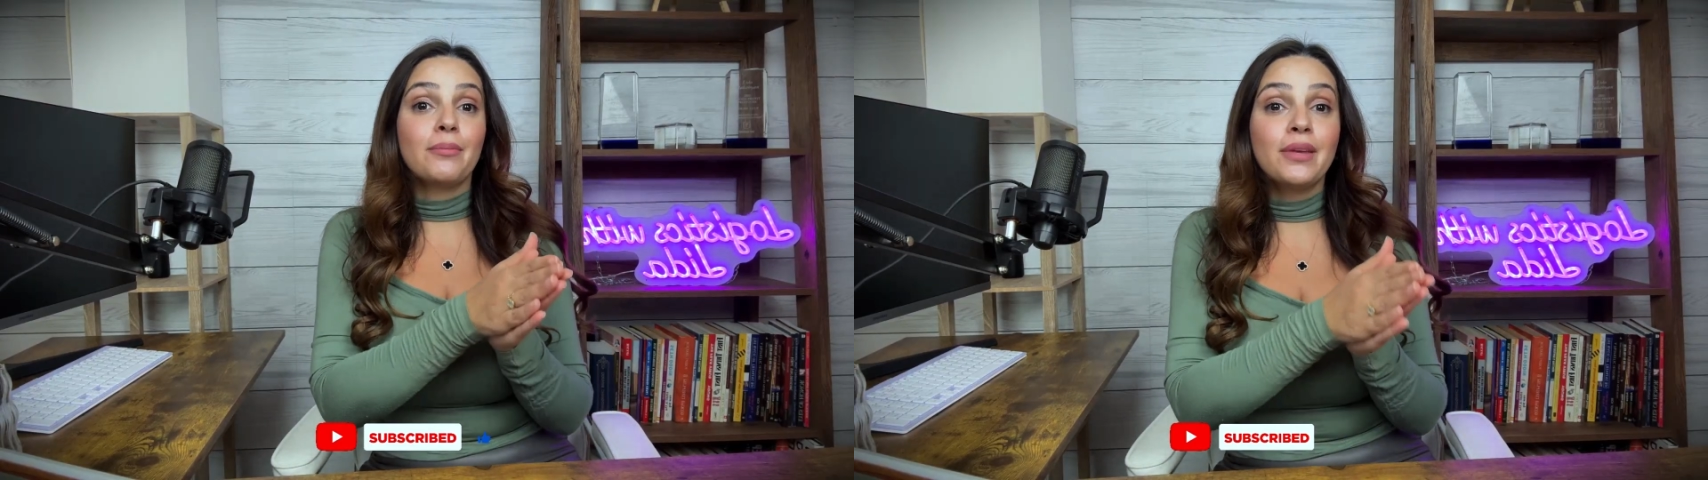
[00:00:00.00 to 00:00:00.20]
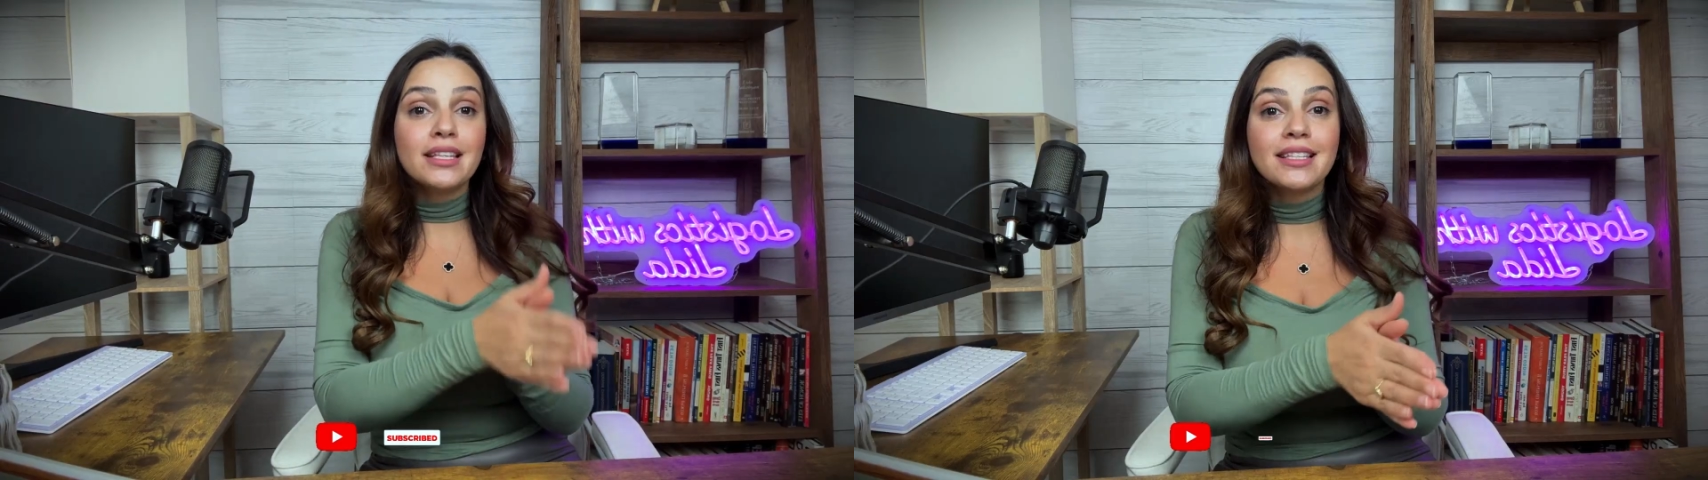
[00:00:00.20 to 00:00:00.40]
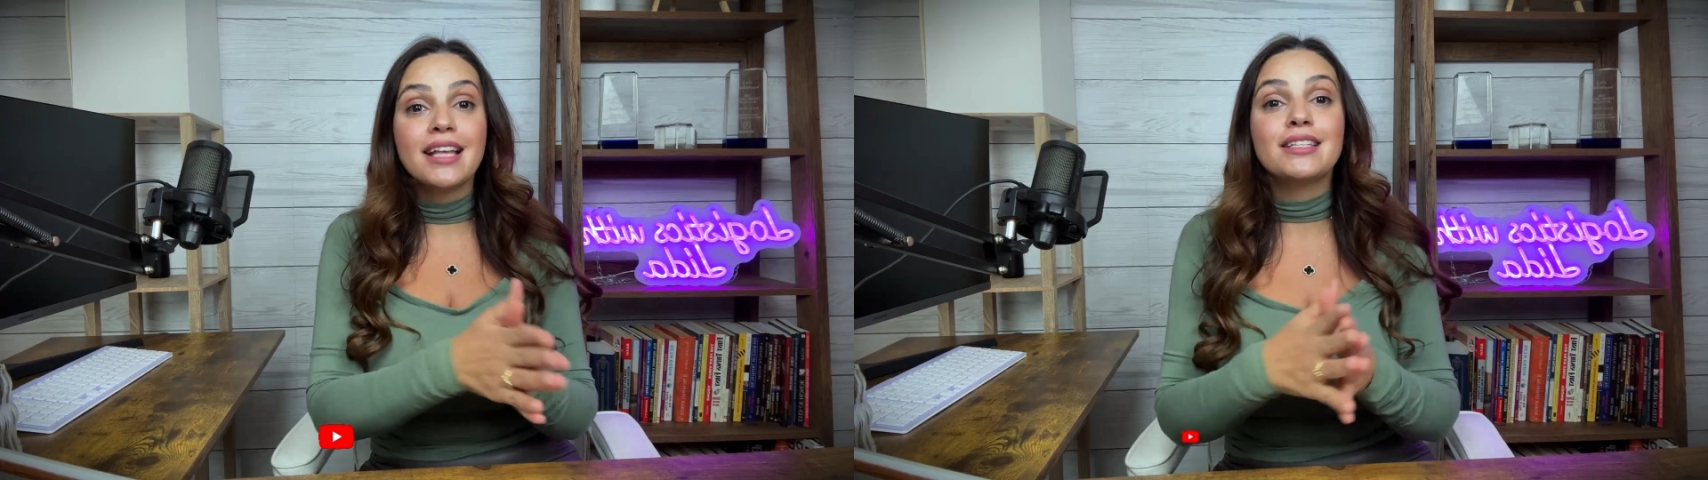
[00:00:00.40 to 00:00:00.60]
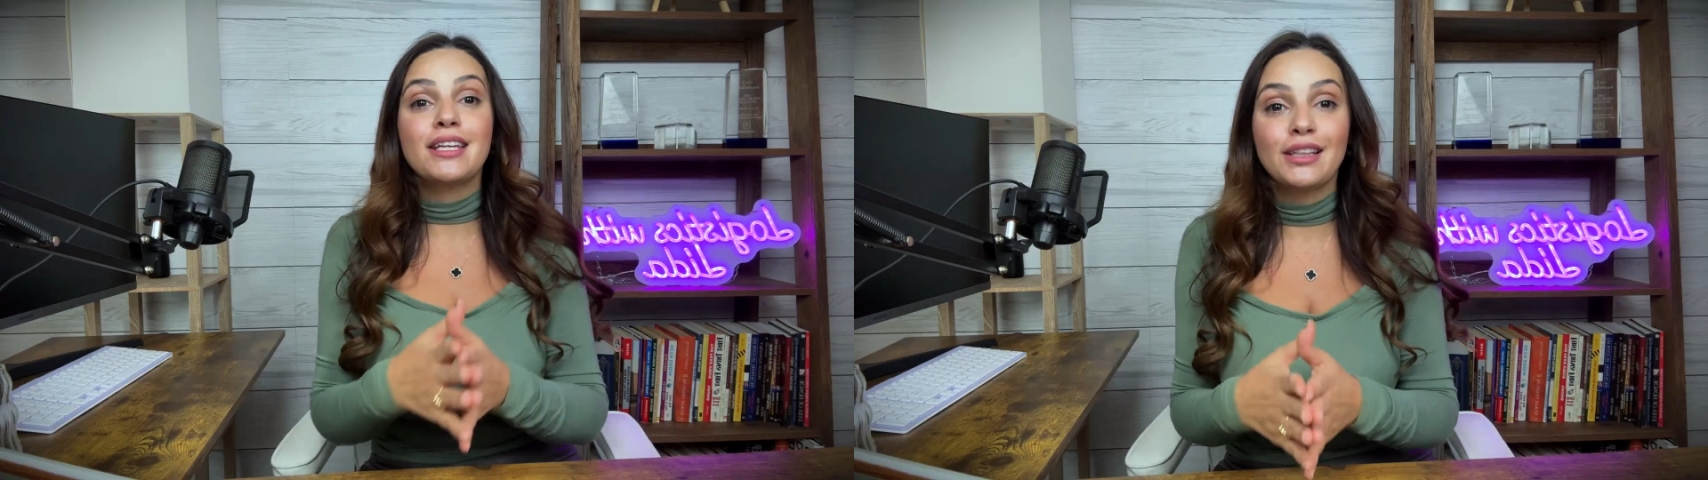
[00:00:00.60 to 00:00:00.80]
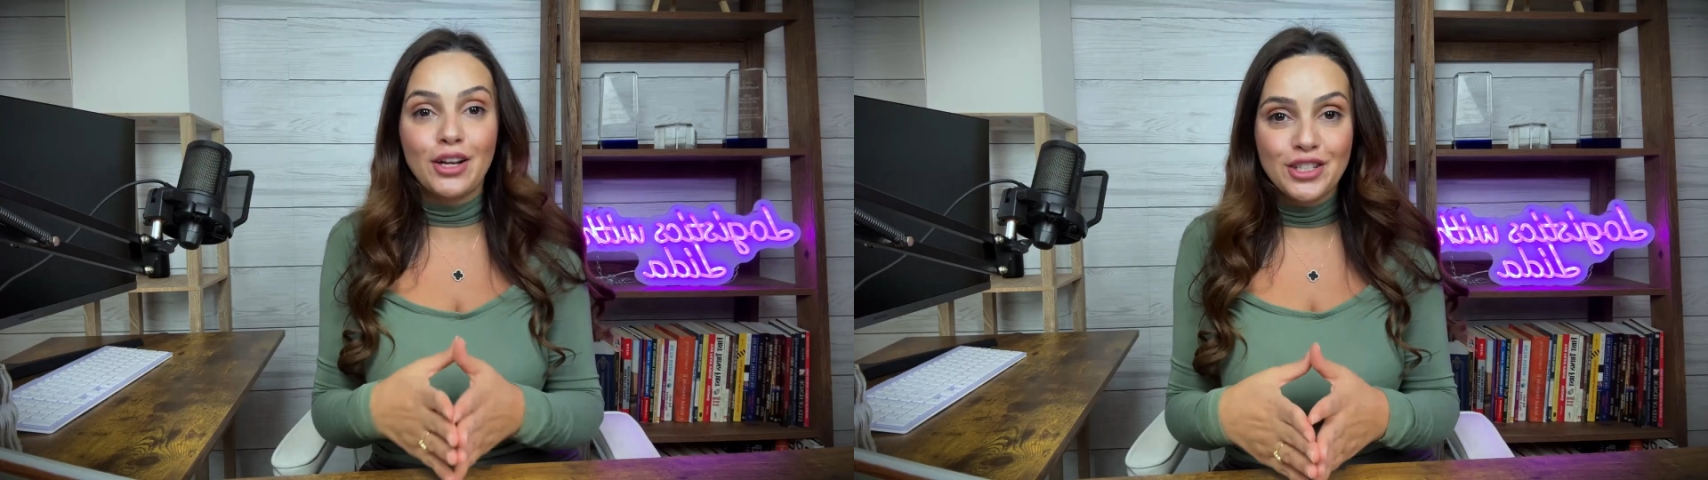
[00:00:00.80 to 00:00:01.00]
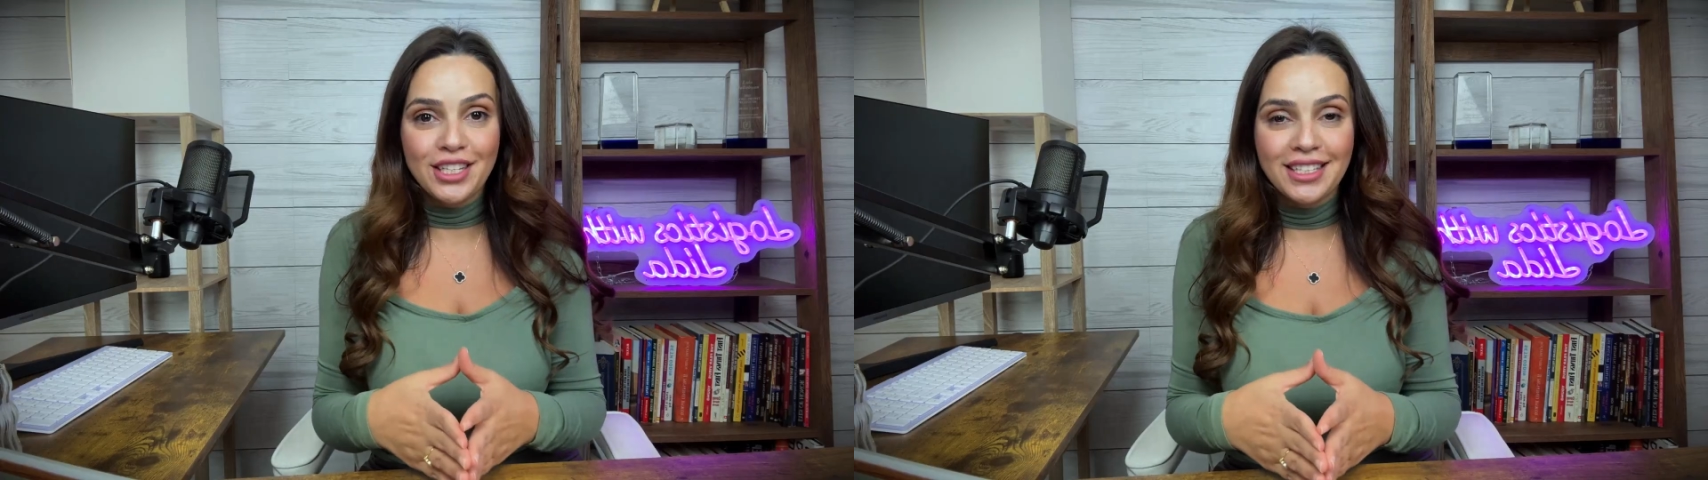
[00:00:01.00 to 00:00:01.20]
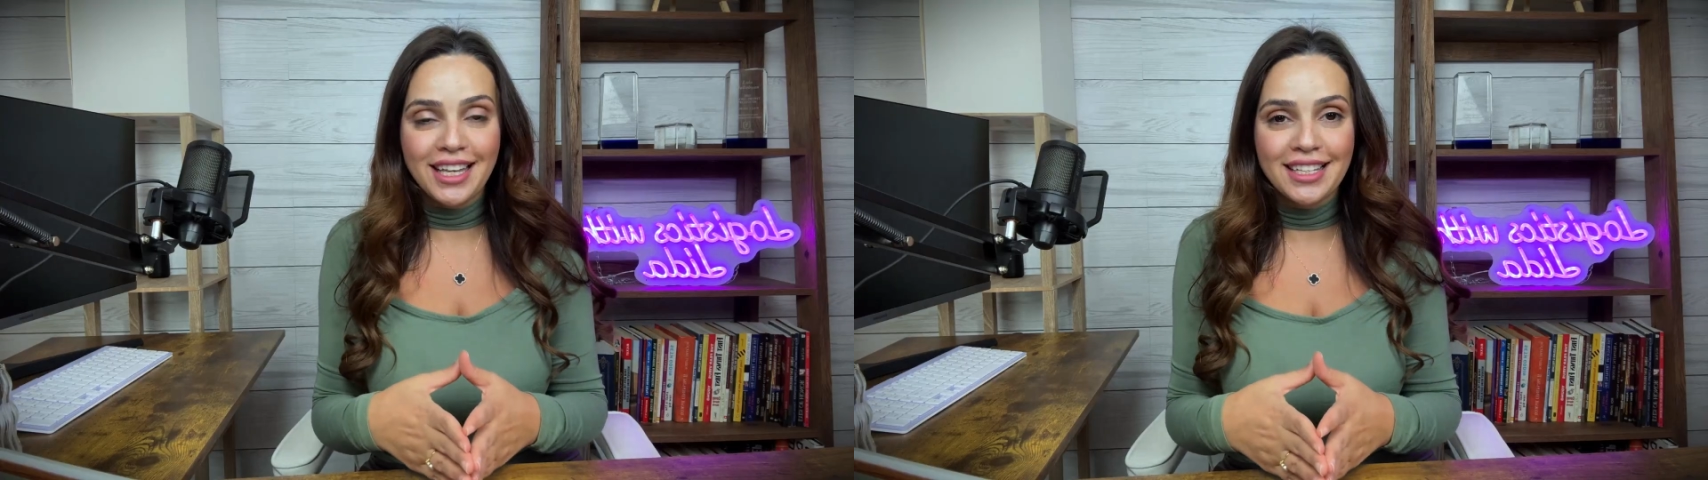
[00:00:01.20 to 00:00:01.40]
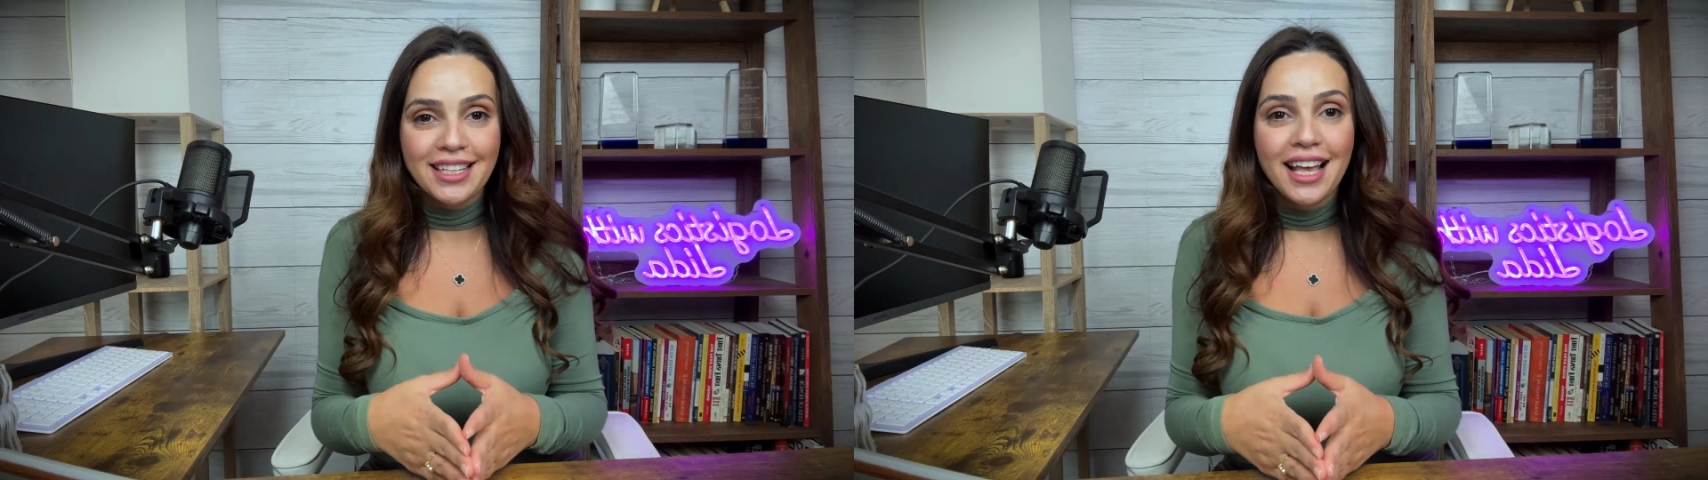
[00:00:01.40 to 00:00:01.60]
business in
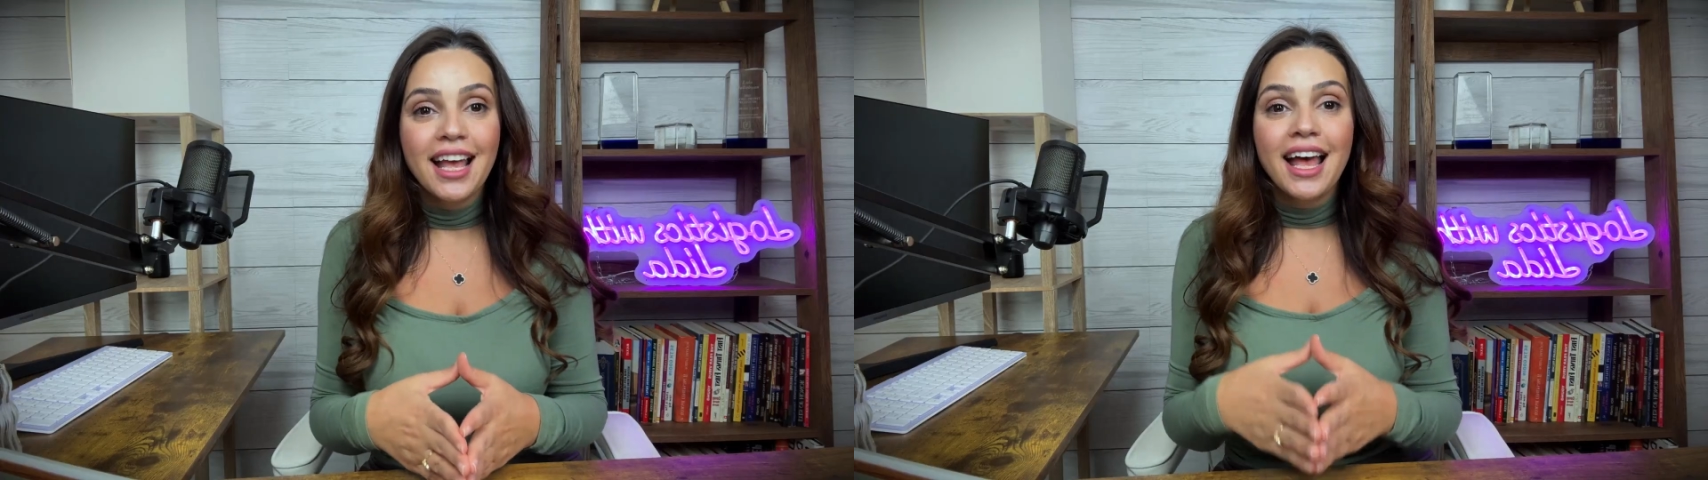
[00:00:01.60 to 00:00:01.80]
logistics.